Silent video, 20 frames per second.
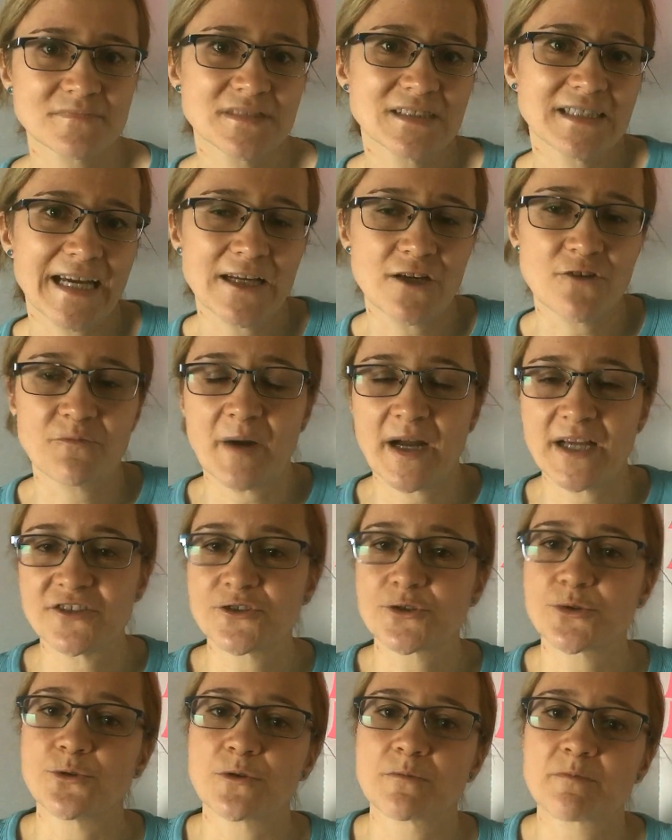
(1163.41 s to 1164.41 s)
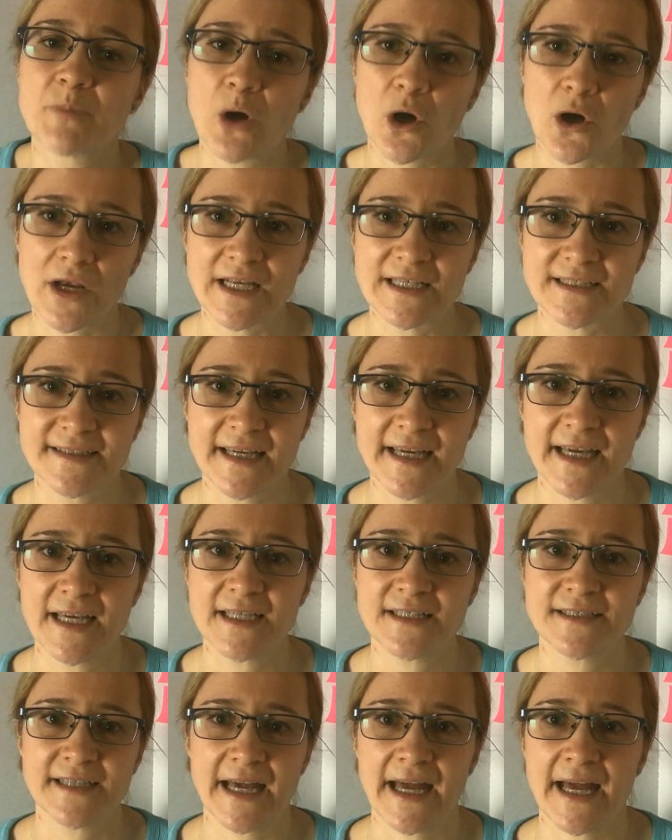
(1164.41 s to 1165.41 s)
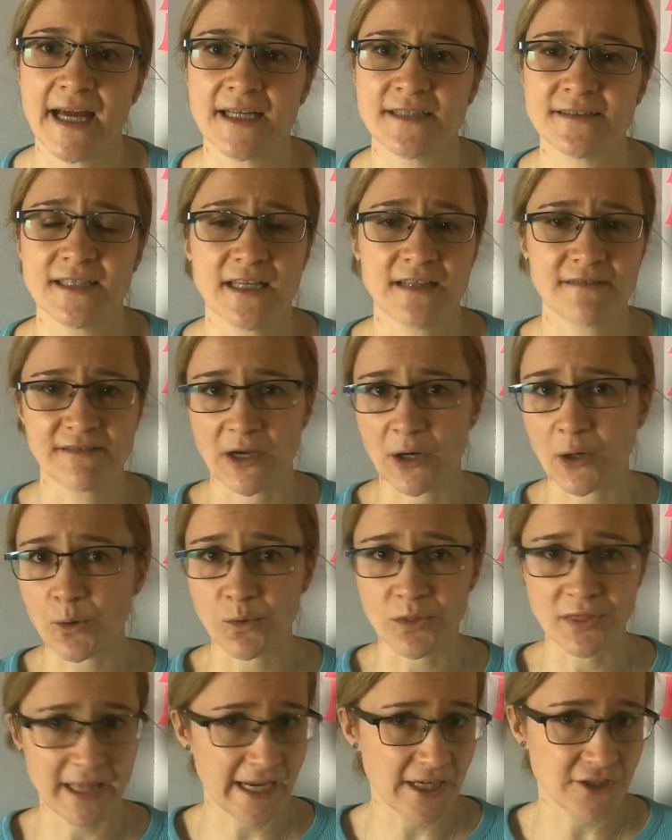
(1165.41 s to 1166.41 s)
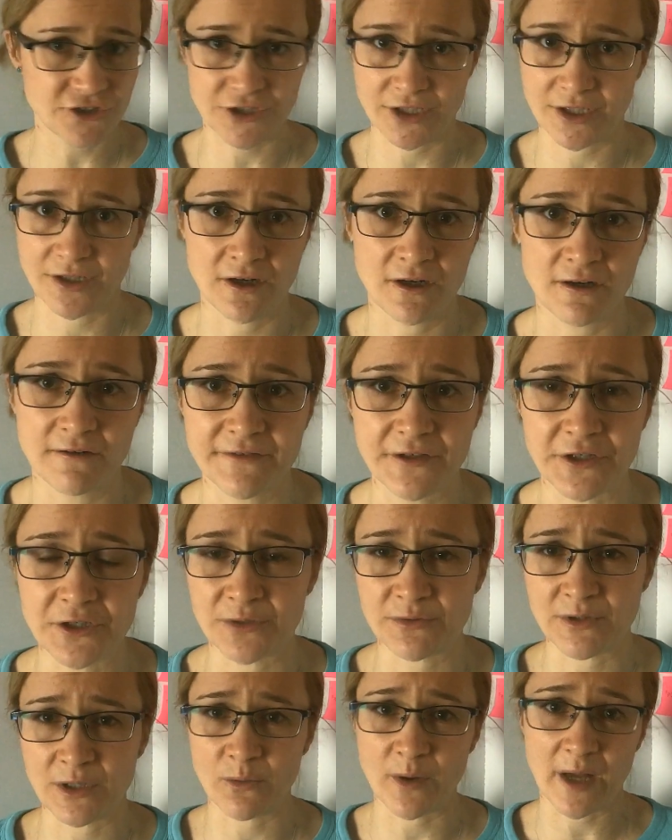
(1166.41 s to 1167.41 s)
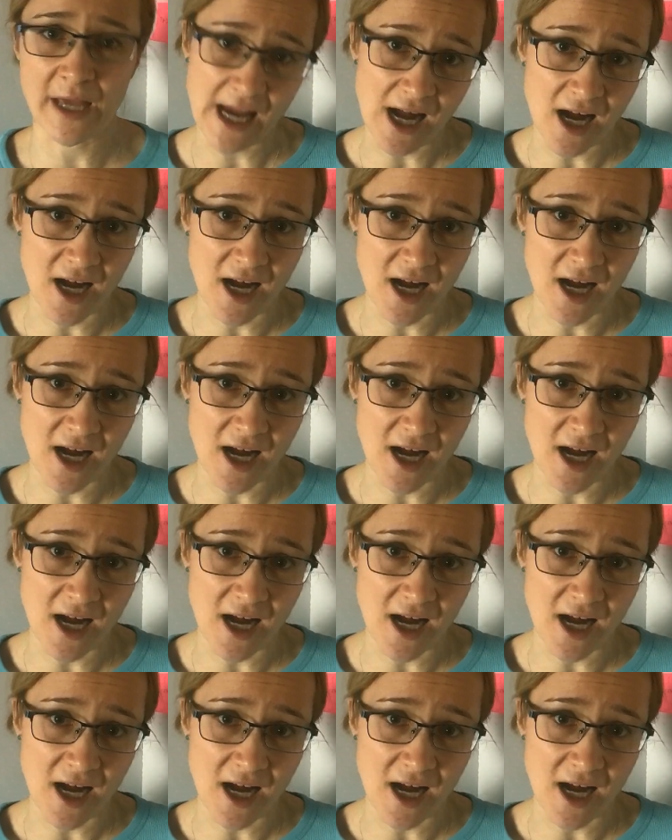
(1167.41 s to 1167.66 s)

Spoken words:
kind of my school policies and the whole nature of the way